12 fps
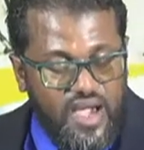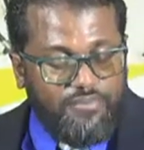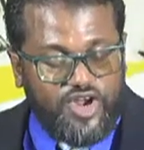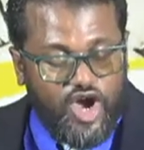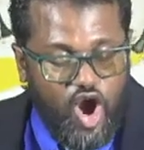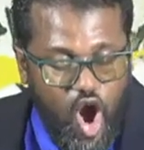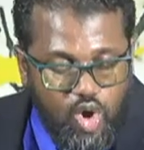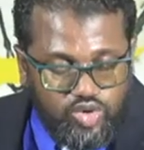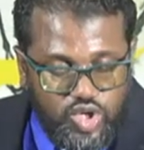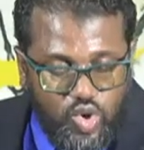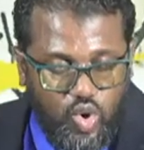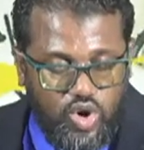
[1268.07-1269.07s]
but our
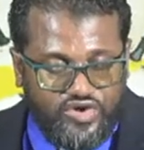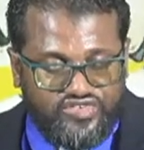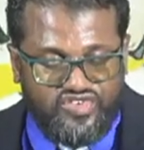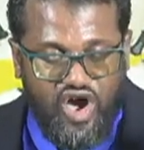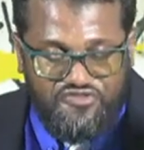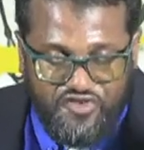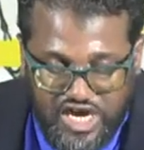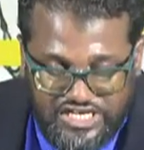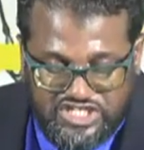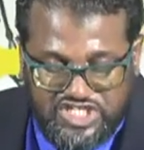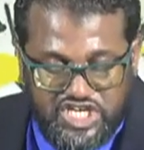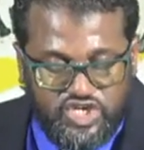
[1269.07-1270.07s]
own course of
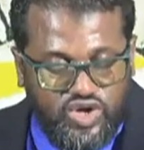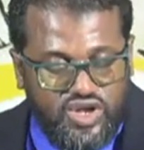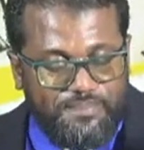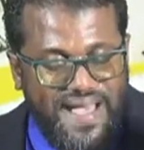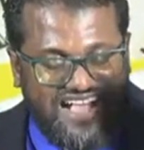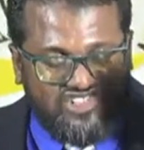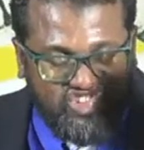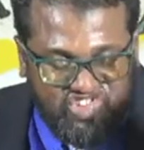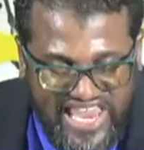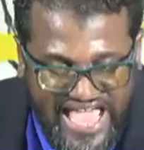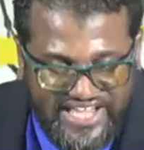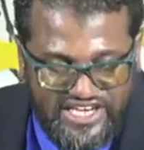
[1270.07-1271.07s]
continual
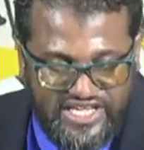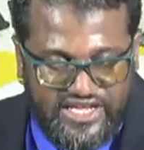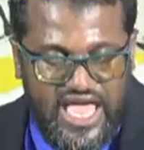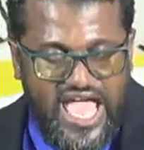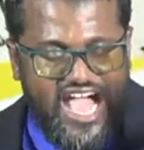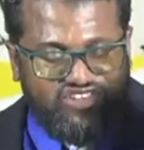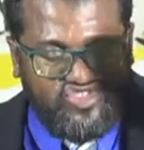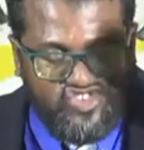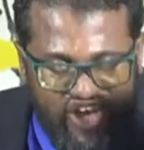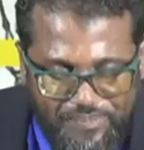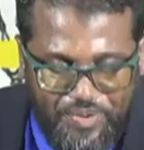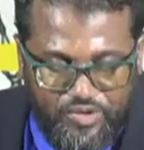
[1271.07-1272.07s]
backsliding has
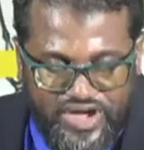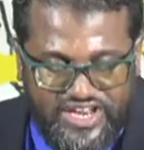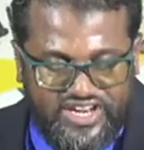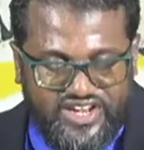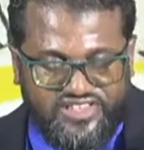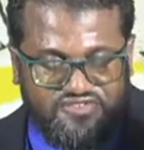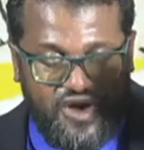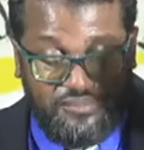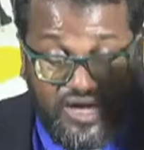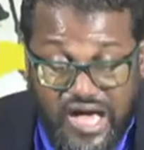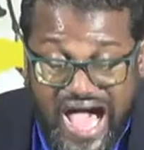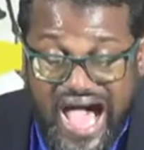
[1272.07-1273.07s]
separated us from
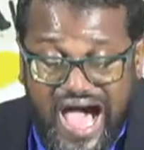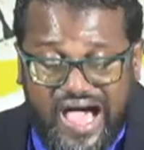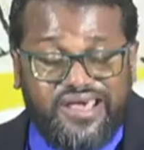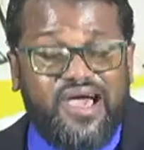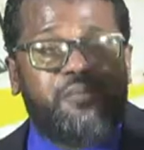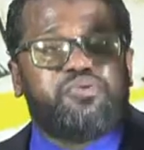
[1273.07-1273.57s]
God.